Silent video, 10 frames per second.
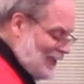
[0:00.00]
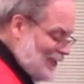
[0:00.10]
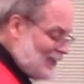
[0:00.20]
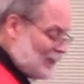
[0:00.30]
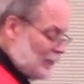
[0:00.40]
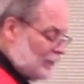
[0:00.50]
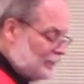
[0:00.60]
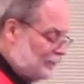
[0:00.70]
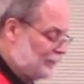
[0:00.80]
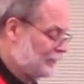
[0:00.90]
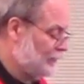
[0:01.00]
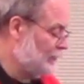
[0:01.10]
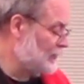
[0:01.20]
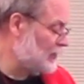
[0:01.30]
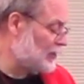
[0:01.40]
Here.
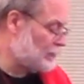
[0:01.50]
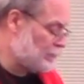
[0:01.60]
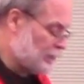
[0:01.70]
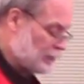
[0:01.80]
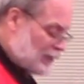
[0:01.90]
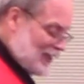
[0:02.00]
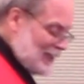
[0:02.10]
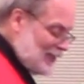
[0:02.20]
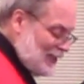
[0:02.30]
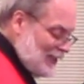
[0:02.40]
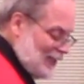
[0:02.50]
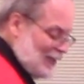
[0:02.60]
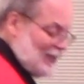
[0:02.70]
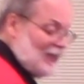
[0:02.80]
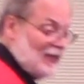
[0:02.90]
Just press in.
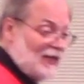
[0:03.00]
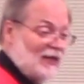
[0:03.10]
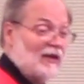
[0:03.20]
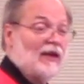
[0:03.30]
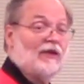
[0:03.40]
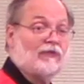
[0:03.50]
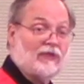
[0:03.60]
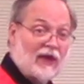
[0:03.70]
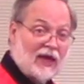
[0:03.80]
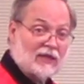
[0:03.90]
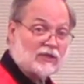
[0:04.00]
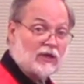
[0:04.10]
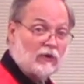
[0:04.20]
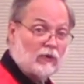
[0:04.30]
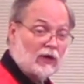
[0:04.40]
If that's
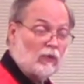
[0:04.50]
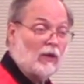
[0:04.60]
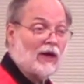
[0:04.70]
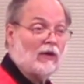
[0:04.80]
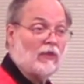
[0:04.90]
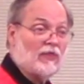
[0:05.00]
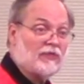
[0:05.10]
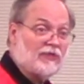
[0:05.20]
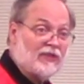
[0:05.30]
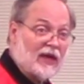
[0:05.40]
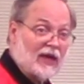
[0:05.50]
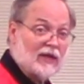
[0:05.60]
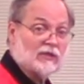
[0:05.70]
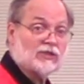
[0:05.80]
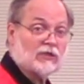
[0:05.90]
going well,
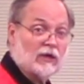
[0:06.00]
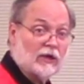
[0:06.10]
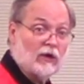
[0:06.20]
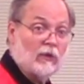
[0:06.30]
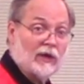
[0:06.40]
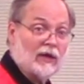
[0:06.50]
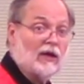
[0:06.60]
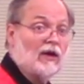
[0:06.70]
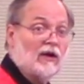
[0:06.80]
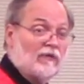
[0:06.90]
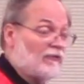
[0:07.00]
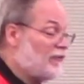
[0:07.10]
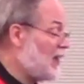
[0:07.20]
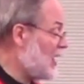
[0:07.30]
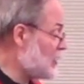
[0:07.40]
then start going
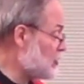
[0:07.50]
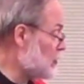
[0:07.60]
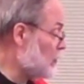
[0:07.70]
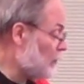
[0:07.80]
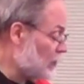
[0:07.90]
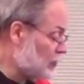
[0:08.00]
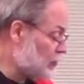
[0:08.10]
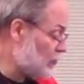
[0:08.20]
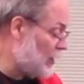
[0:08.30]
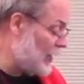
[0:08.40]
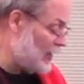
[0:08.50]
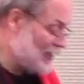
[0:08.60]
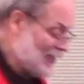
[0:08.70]
faster for a strike.